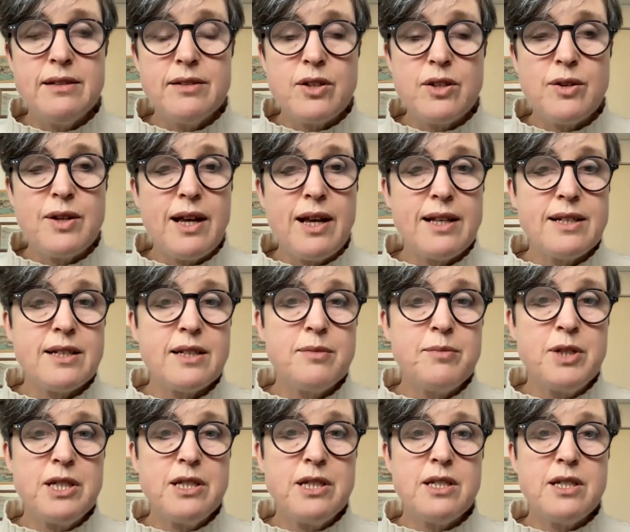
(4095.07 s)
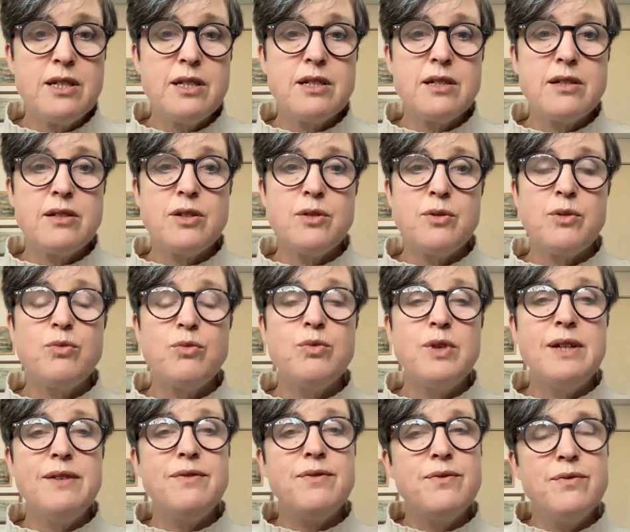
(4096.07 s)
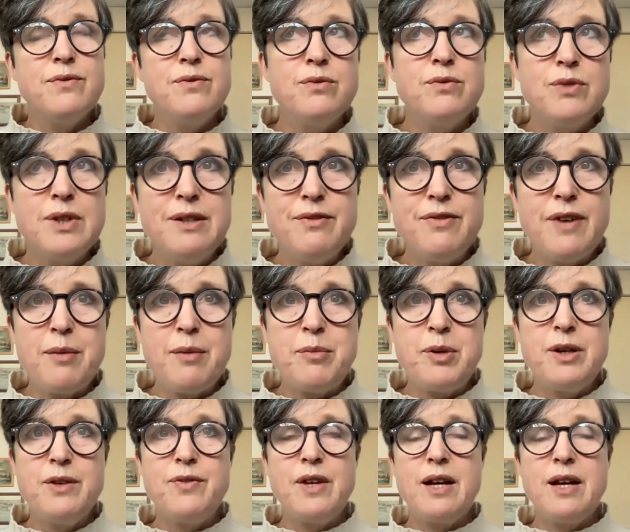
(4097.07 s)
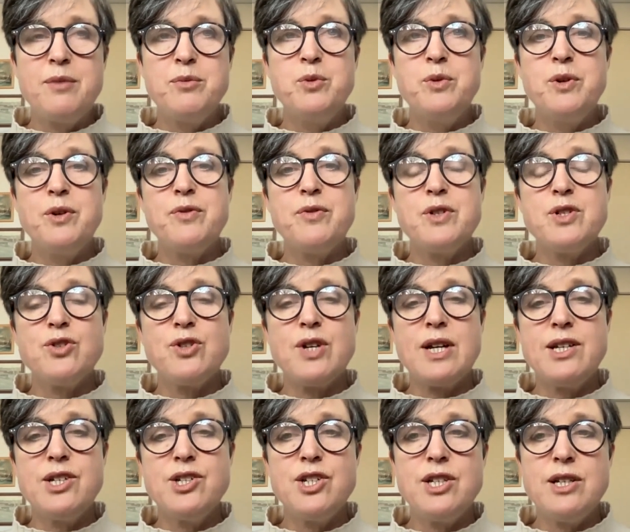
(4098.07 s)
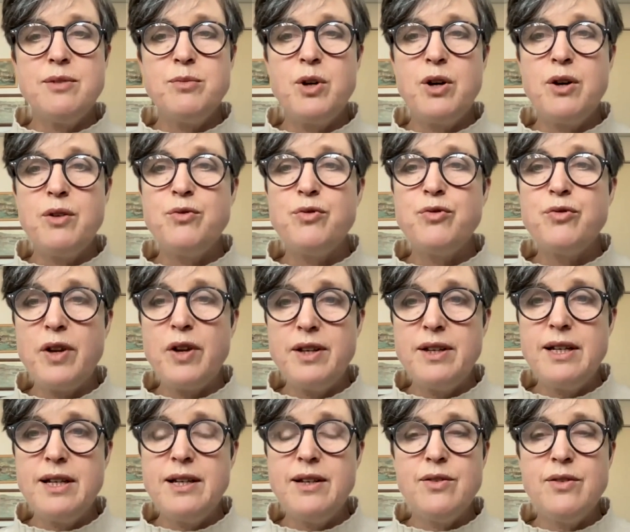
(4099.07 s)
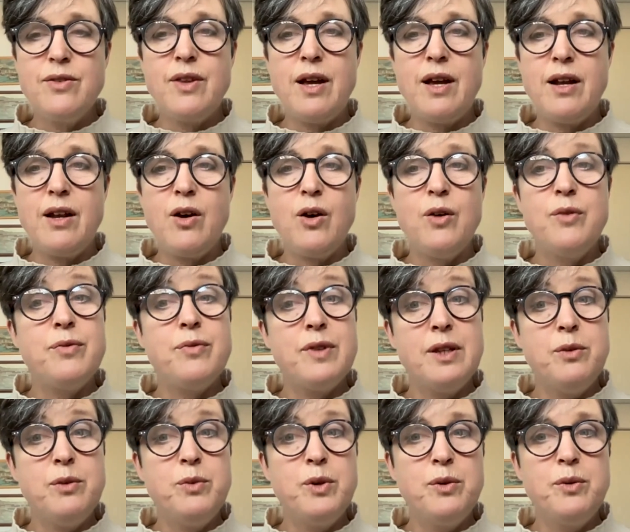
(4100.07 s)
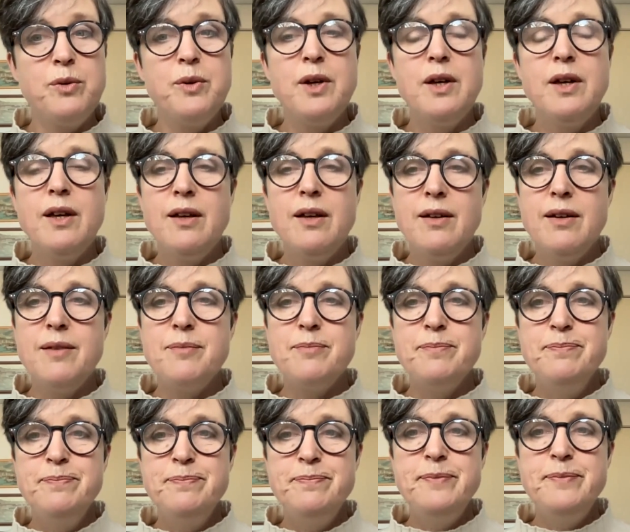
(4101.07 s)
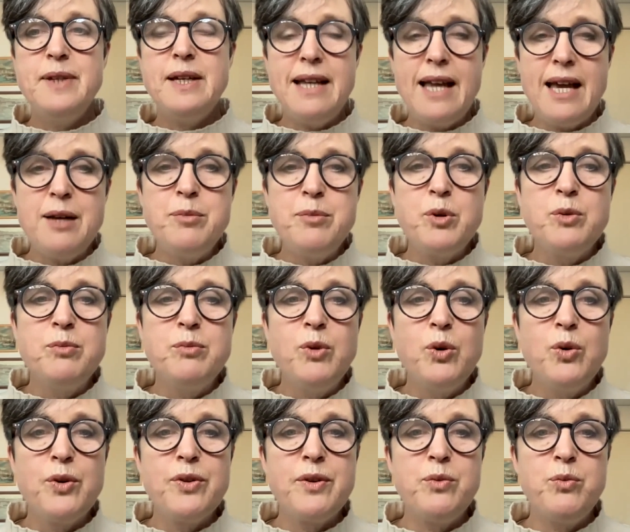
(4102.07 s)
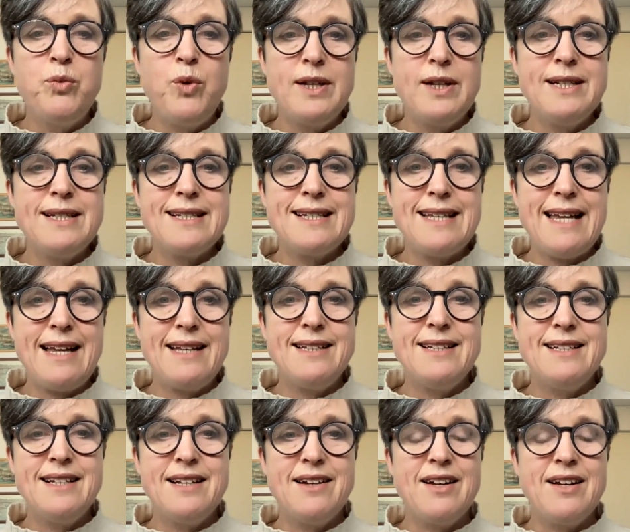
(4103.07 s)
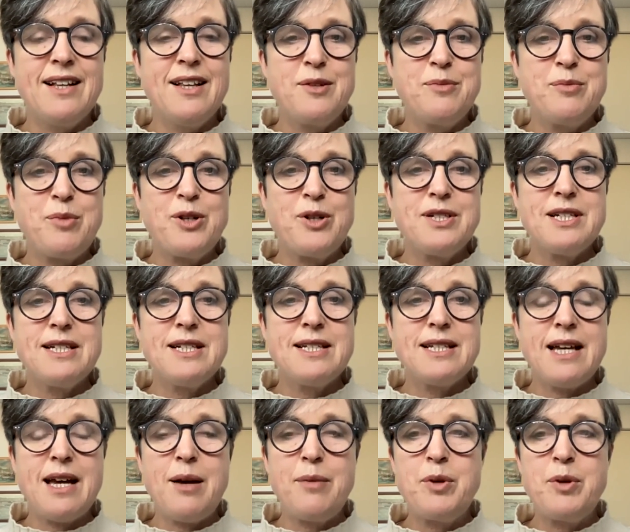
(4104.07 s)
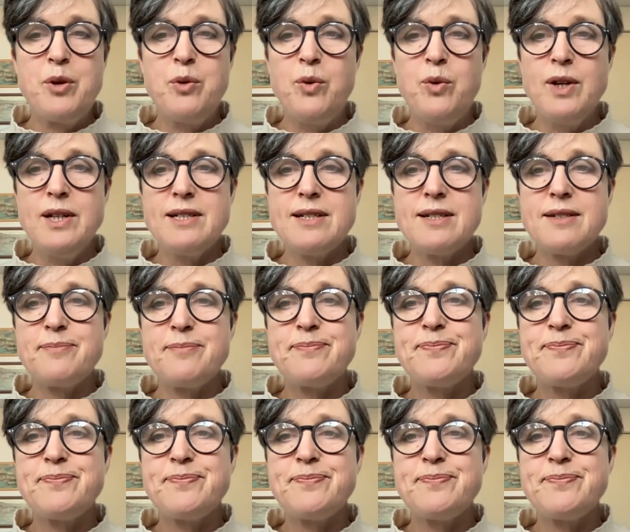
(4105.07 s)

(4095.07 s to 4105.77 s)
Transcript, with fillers: So it has committed to, to a re revamping of the animal welfare strategy and, and funding that hopefully will enable more than one standard and guideline process to happen at once.